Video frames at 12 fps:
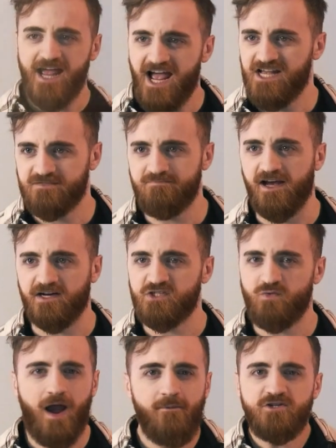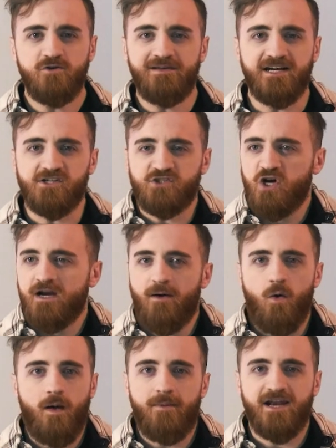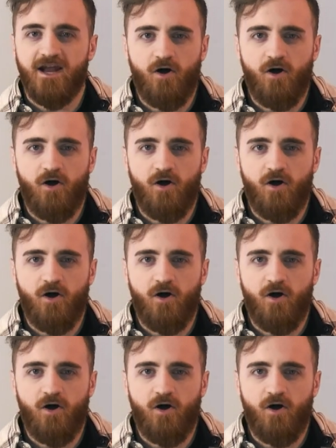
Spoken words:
aspect, so why would you be concerned about women at